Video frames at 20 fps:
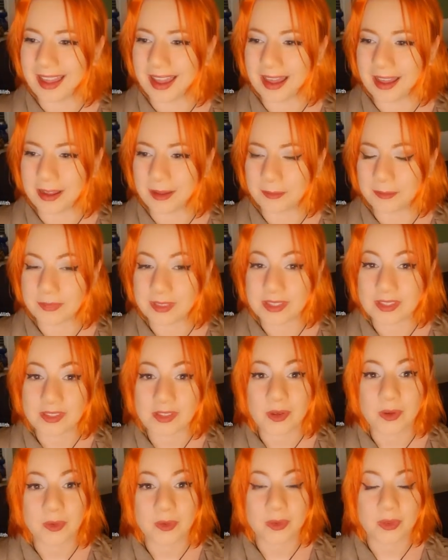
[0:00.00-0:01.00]
um,
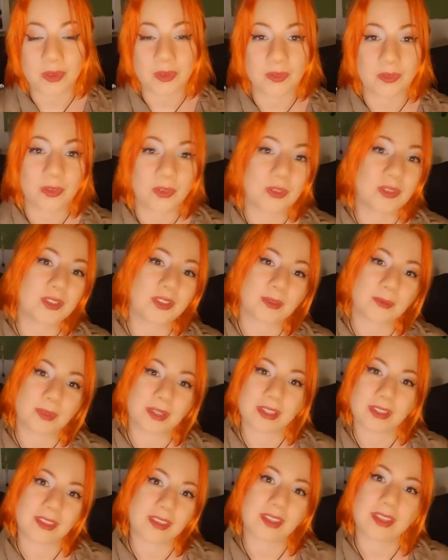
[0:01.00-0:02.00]
so the first
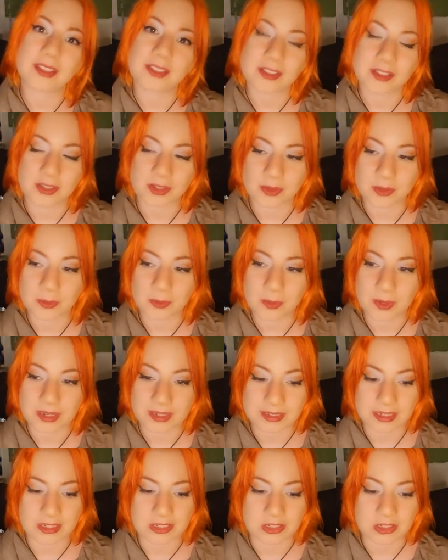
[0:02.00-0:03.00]
big thing to pay
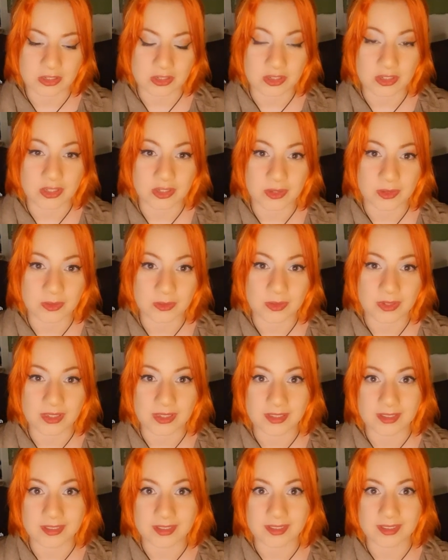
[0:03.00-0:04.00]
attention to
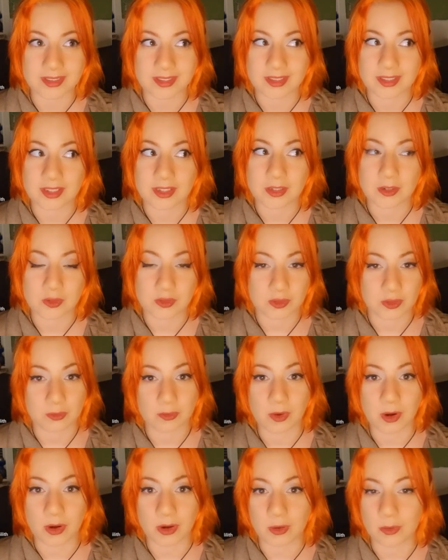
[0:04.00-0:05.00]
is
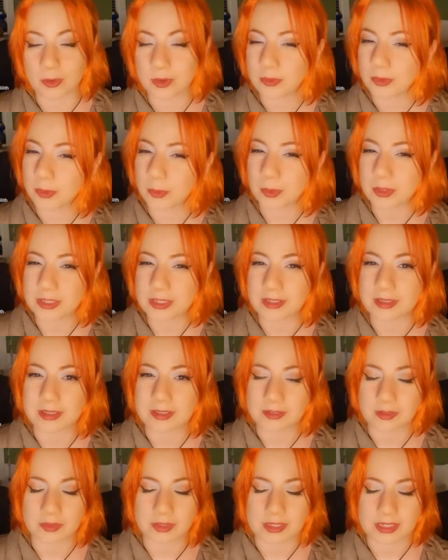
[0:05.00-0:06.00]
tomorrow, if you're watching
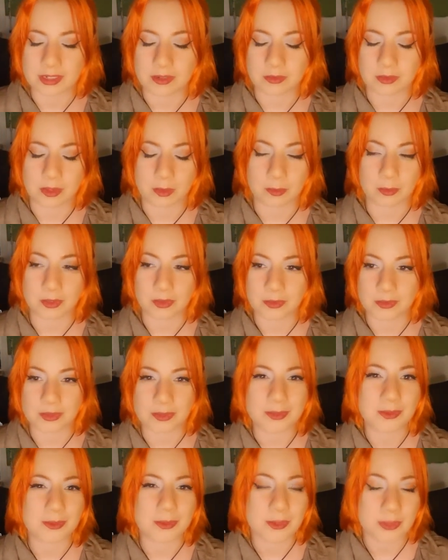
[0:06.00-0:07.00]
this on the day of the upload,
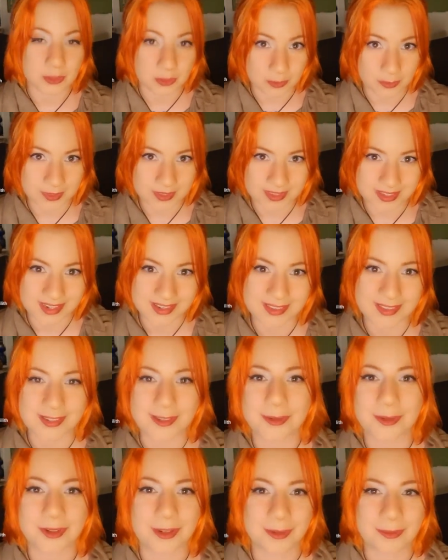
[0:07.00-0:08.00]
so Tuesday, the
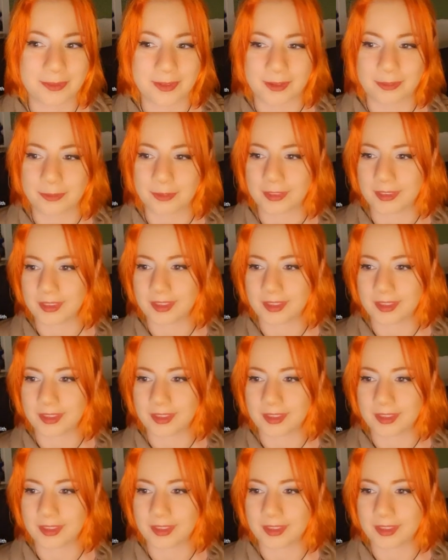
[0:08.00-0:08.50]
25th.